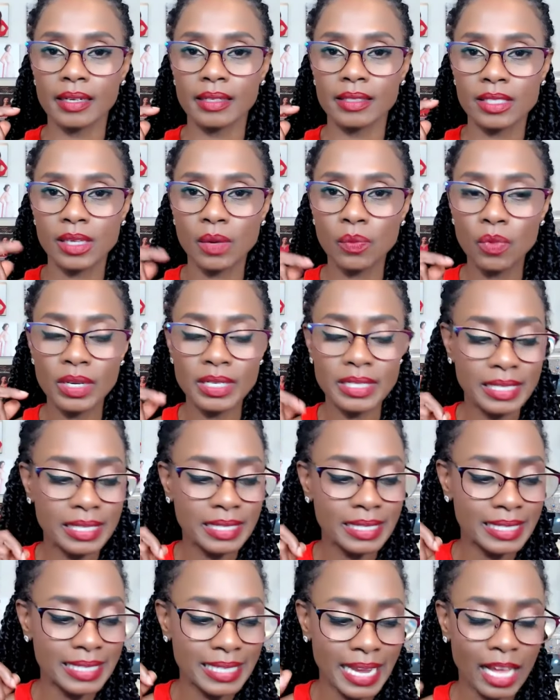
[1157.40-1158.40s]
Someone
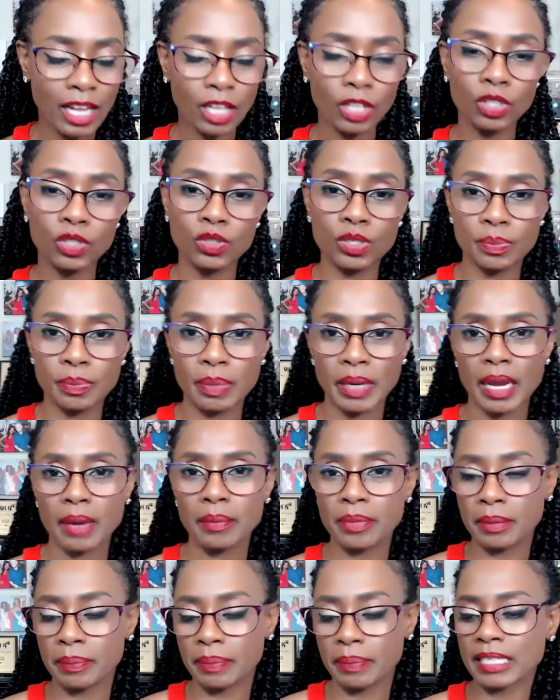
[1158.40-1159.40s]
didn't tell you to pick
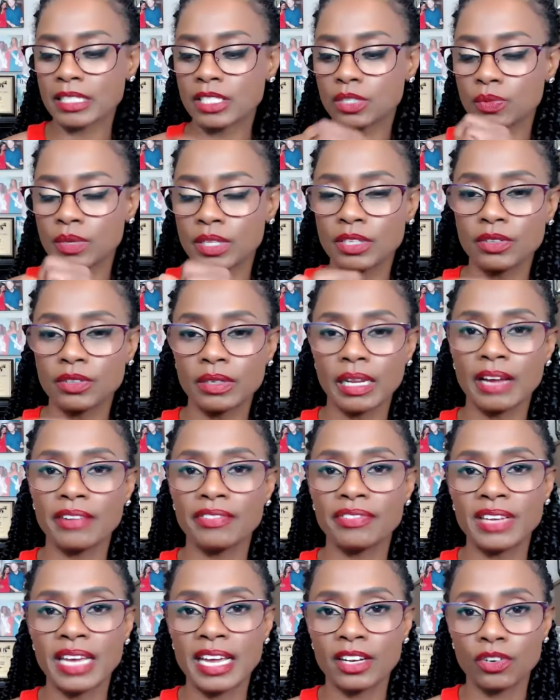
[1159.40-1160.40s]
up the pencil with your
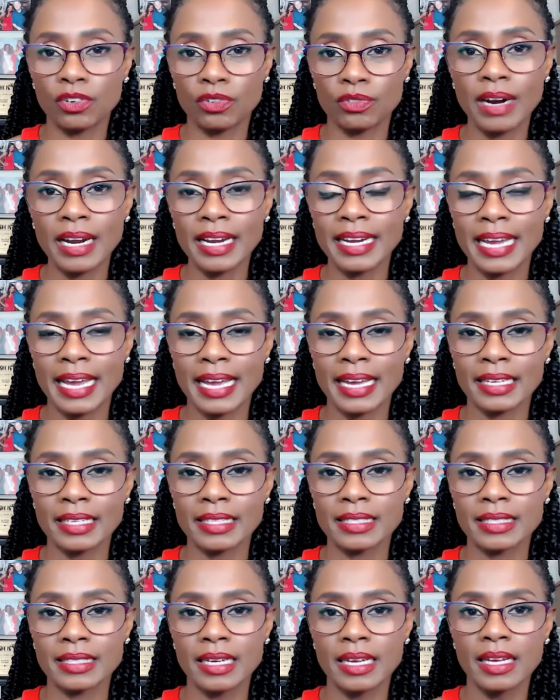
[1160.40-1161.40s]
left hand or right
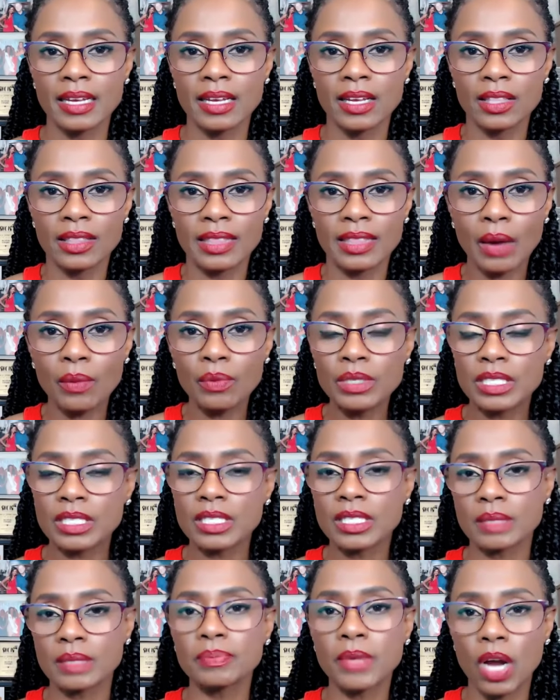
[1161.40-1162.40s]
hand. That was a
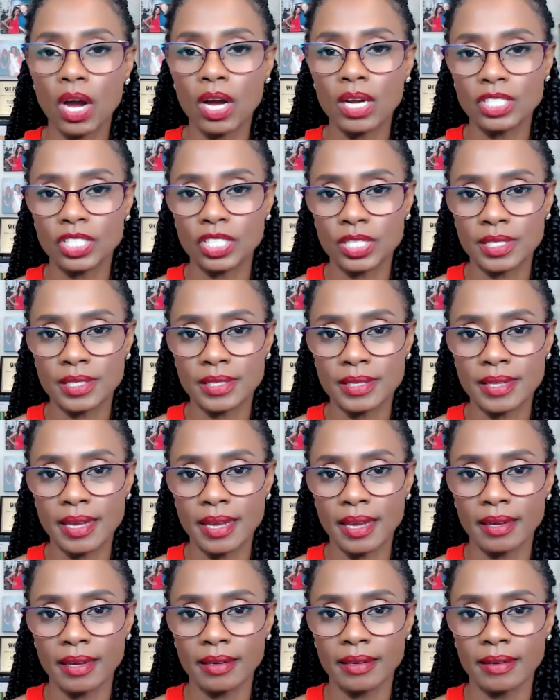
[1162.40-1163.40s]
subconscious
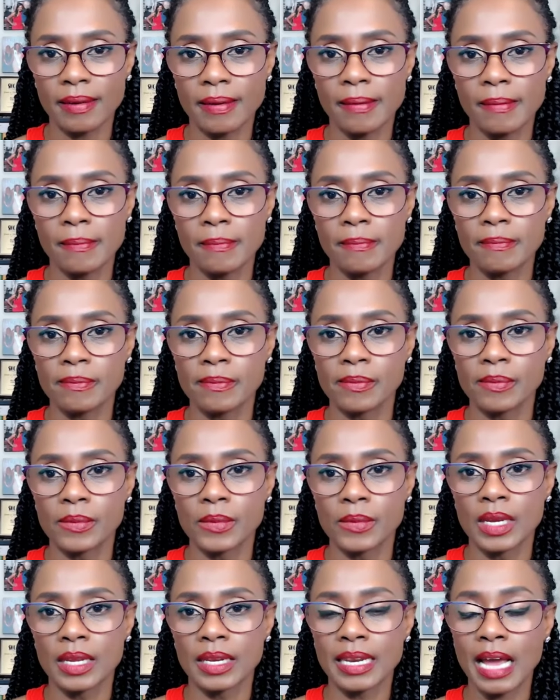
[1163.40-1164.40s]
thing.
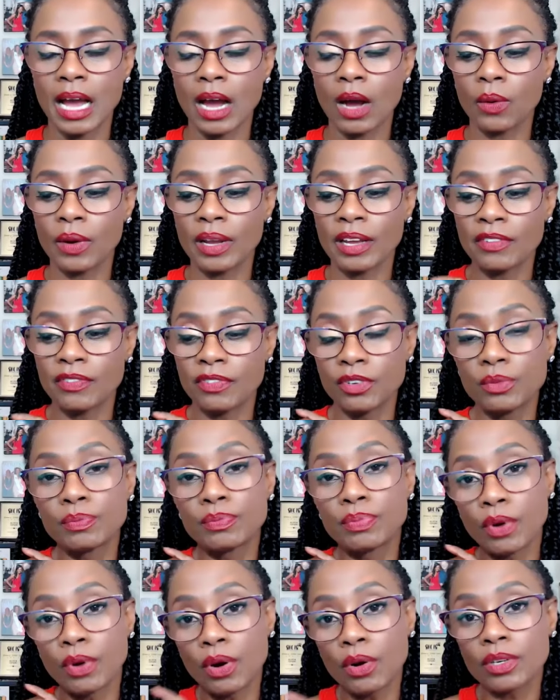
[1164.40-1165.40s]
Now, if you
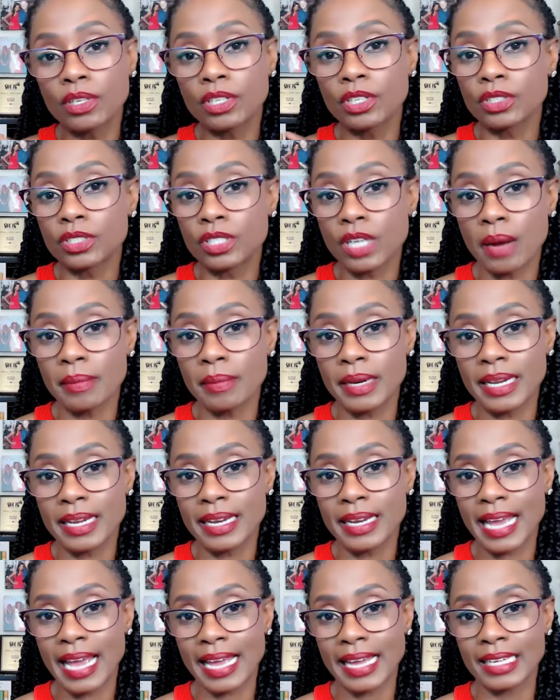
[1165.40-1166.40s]
broke your
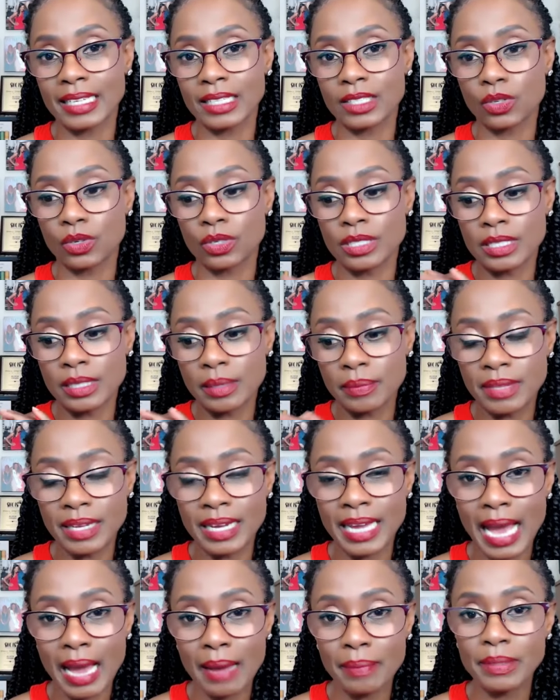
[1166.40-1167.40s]
dominant hand or
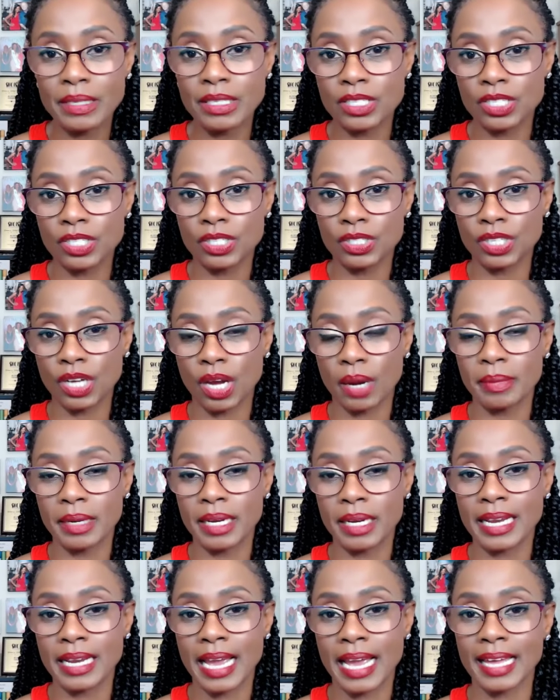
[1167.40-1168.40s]
something happened to your
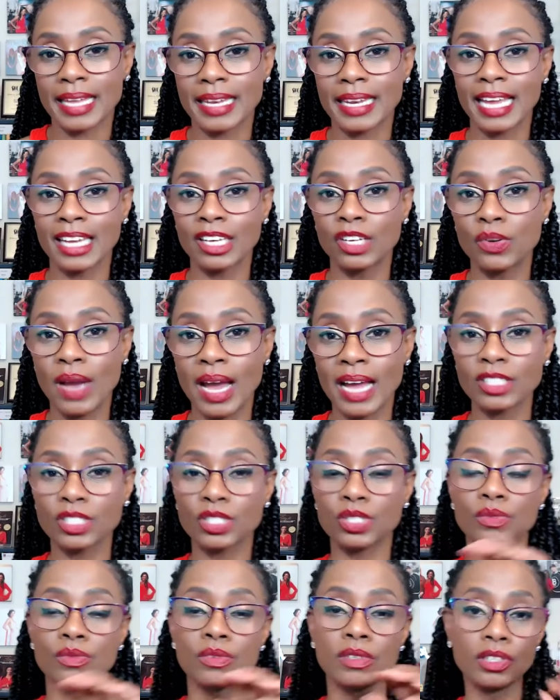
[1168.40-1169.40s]
dominant hand and you had
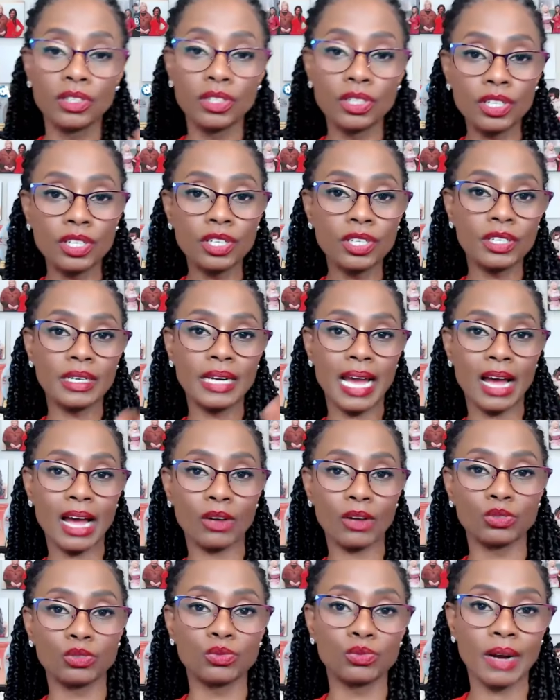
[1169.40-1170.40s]
to learn
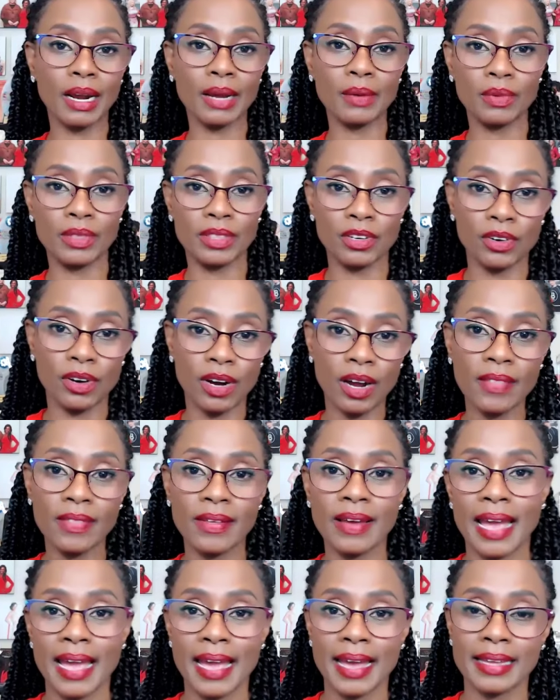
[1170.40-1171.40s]
how to write with your
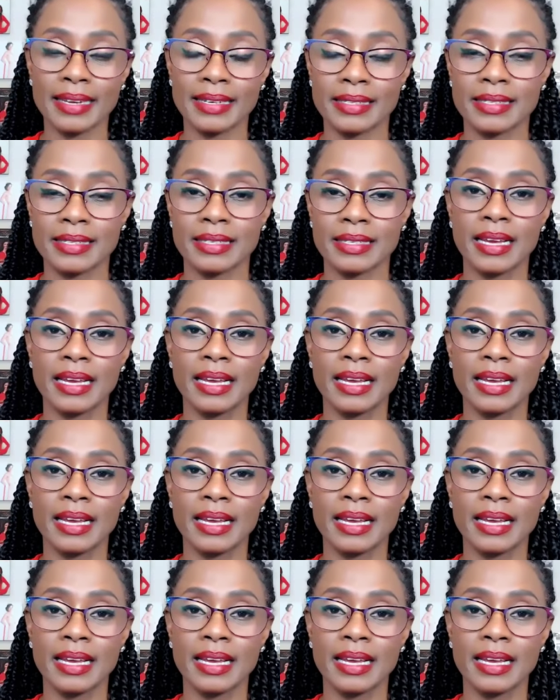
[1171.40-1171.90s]
other hand,